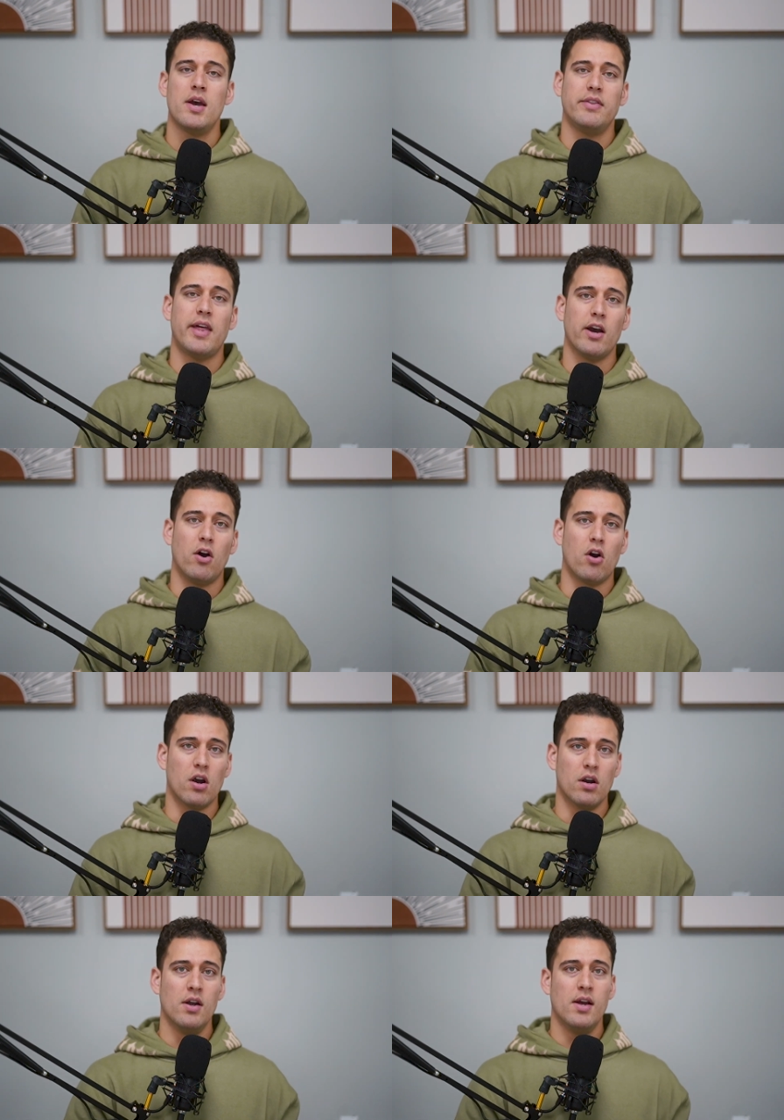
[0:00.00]
They
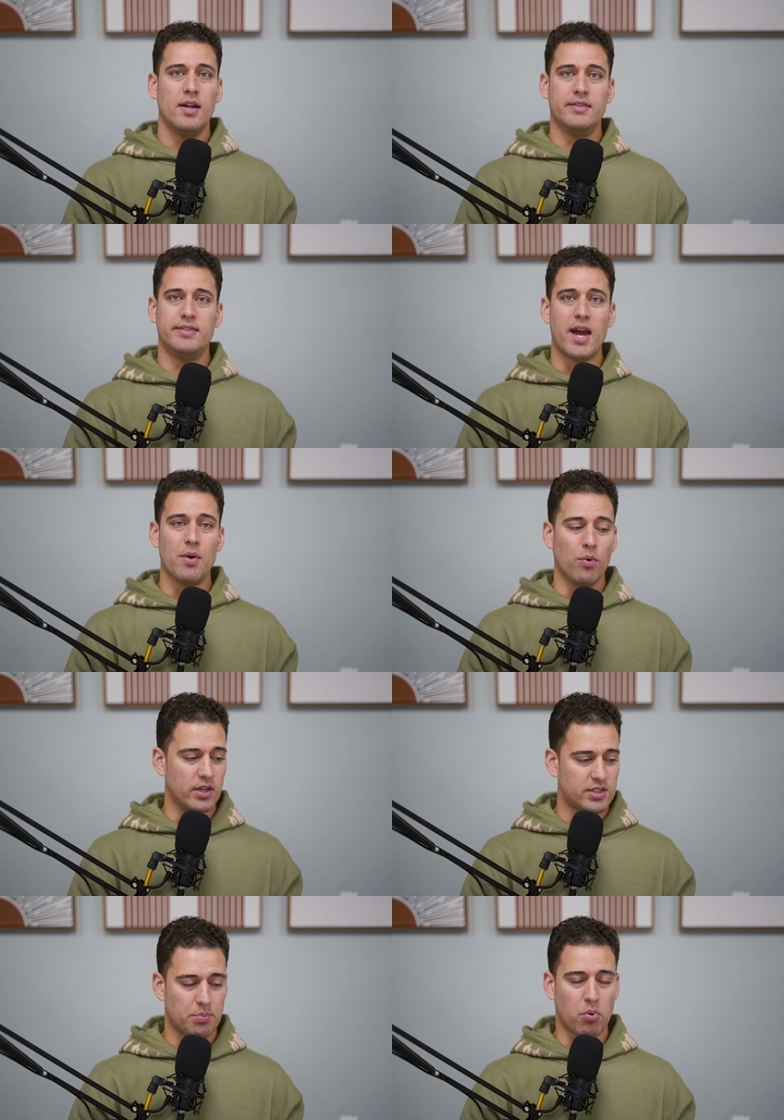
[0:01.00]
are day
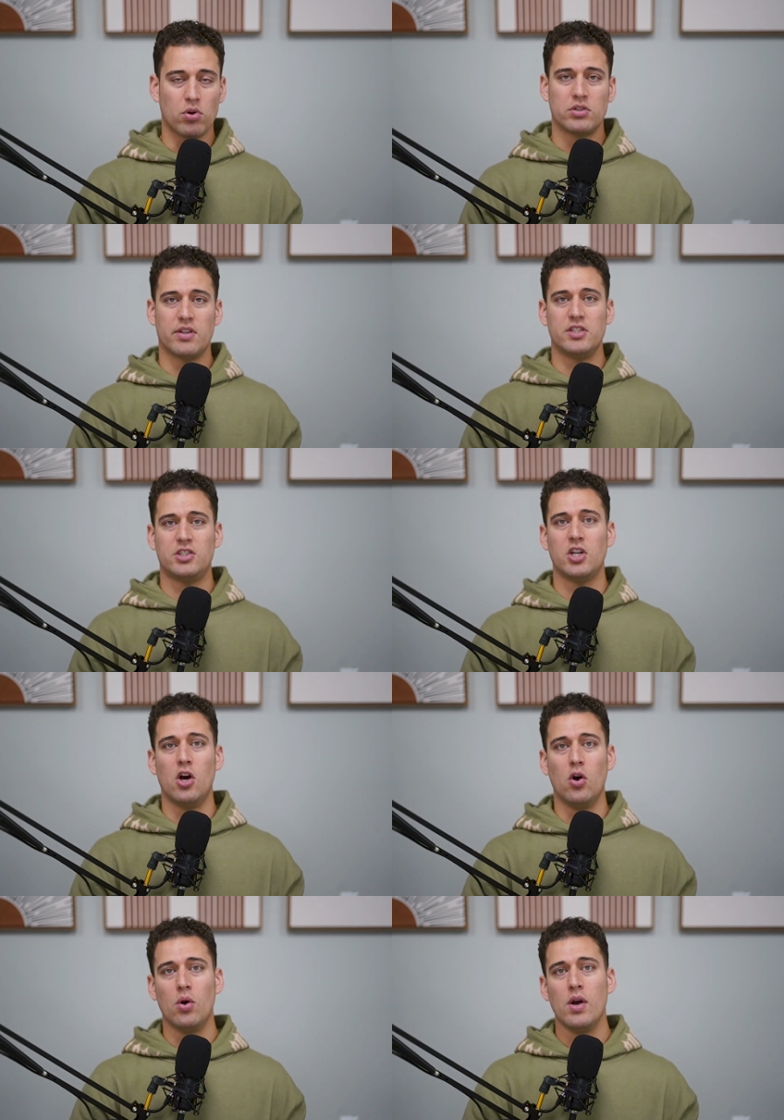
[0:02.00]
one supporters of the
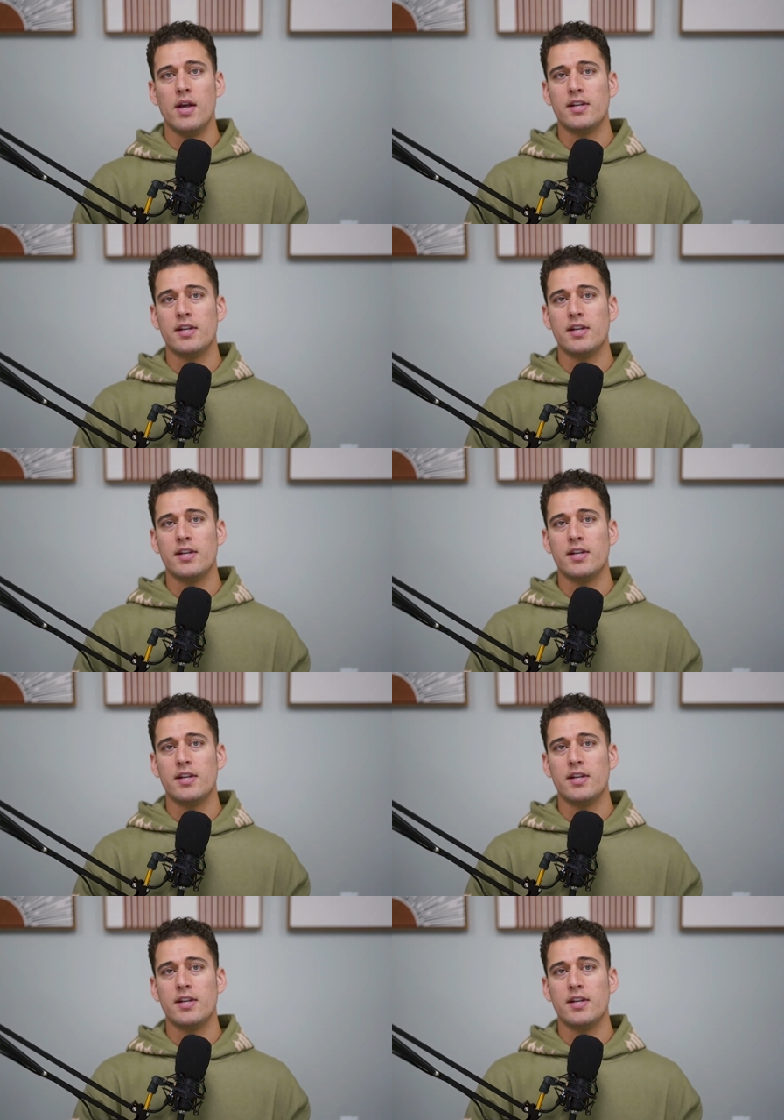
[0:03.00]
show.